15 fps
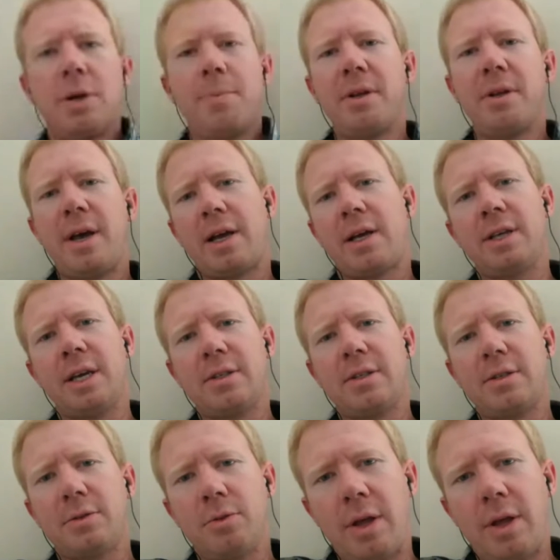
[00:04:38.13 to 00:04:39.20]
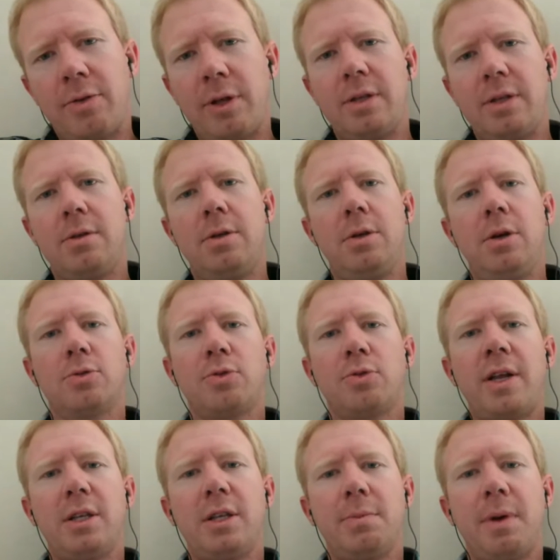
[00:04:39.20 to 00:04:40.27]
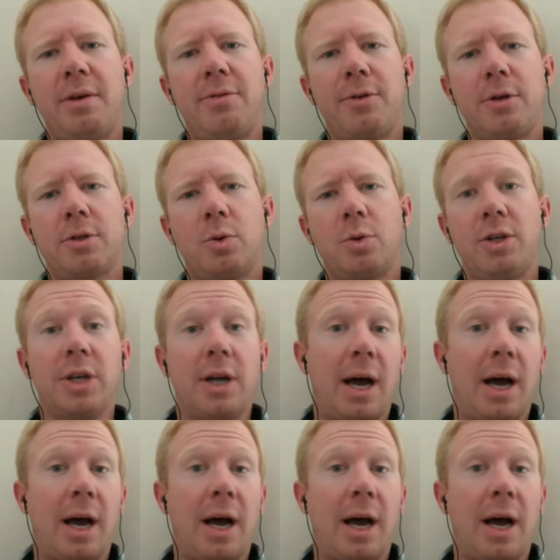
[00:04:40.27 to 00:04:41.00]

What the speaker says: into that because that really goes right into my first question.